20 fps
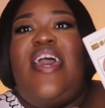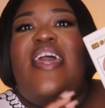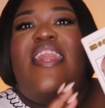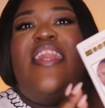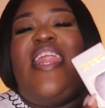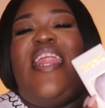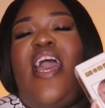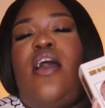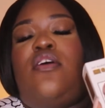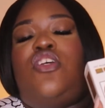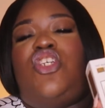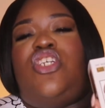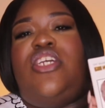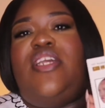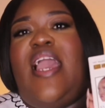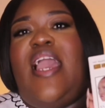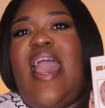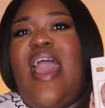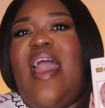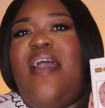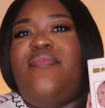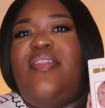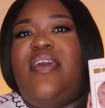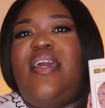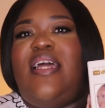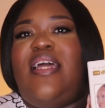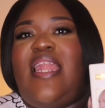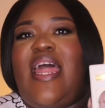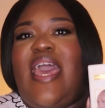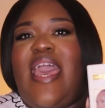Now, she had the
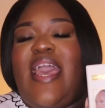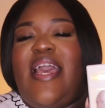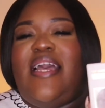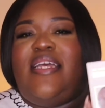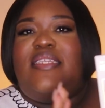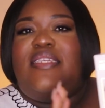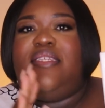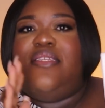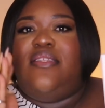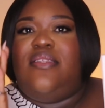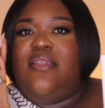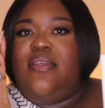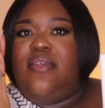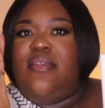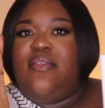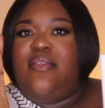glass